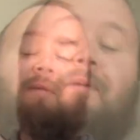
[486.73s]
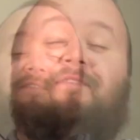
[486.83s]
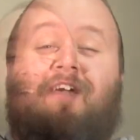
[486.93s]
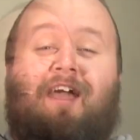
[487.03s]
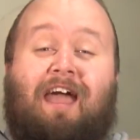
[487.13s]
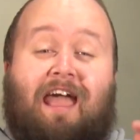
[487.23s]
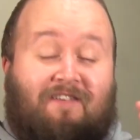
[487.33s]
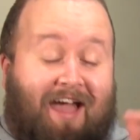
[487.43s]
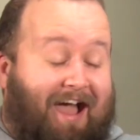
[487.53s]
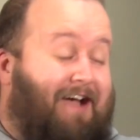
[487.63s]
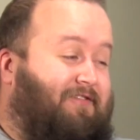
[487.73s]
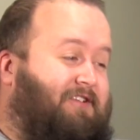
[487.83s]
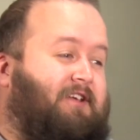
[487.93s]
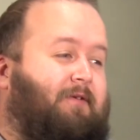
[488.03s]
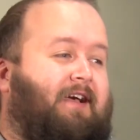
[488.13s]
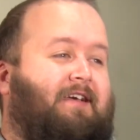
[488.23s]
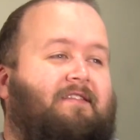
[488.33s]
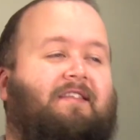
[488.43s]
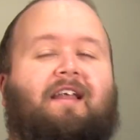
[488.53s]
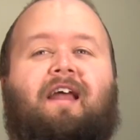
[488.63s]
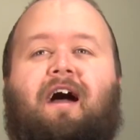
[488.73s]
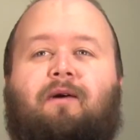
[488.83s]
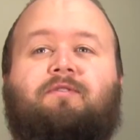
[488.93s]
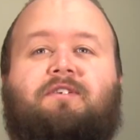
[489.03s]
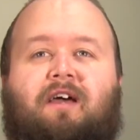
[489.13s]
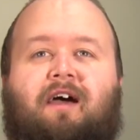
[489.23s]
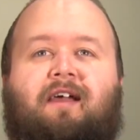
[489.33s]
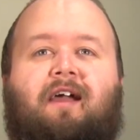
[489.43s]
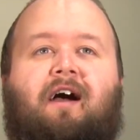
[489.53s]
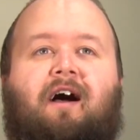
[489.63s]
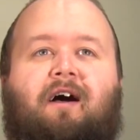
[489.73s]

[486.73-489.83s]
If you have to do it, then I would say,